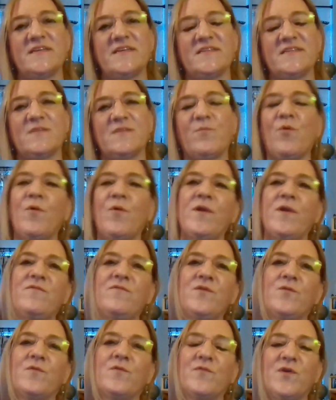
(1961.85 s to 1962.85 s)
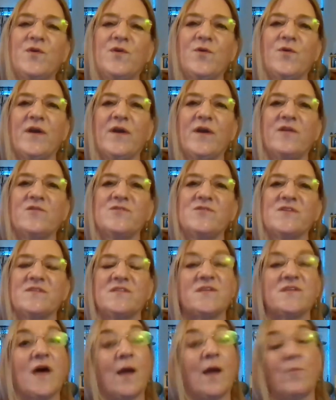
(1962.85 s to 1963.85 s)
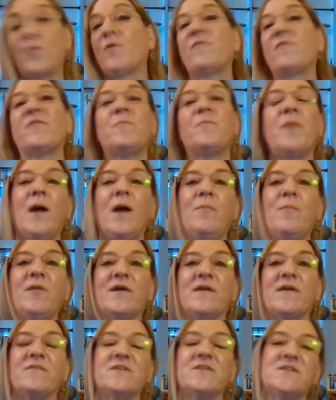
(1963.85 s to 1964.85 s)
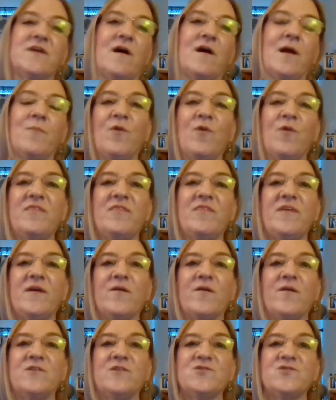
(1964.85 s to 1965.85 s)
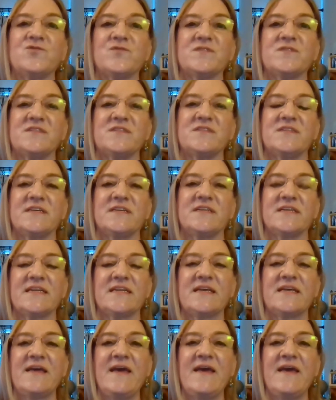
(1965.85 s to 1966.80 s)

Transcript: is the point of view of curators at the time or of the public at the time, what they're interested in.